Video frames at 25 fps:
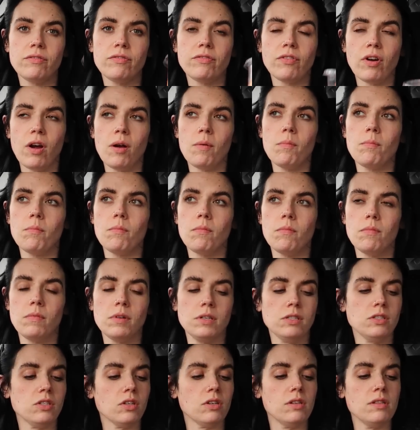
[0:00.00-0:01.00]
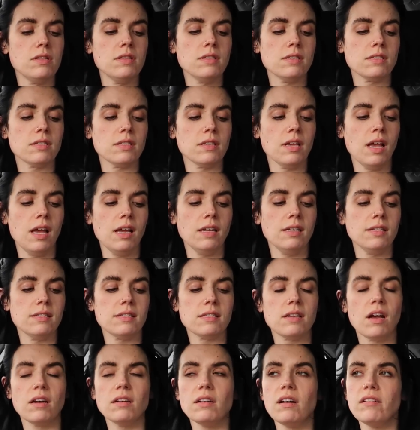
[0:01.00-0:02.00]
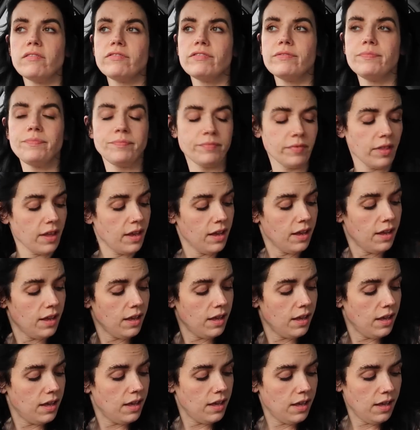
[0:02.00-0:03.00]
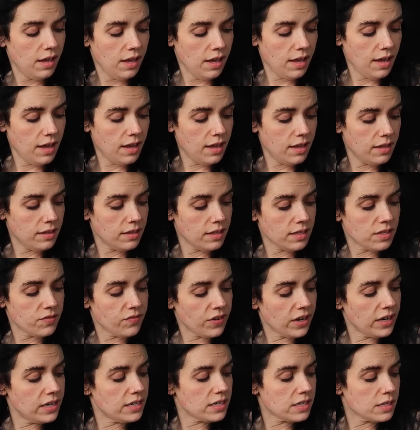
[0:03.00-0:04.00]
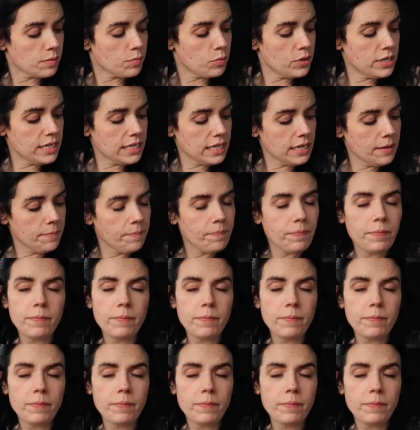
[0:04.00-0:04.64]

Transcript: from Dunn's and it's gone off, and it's very disappointing.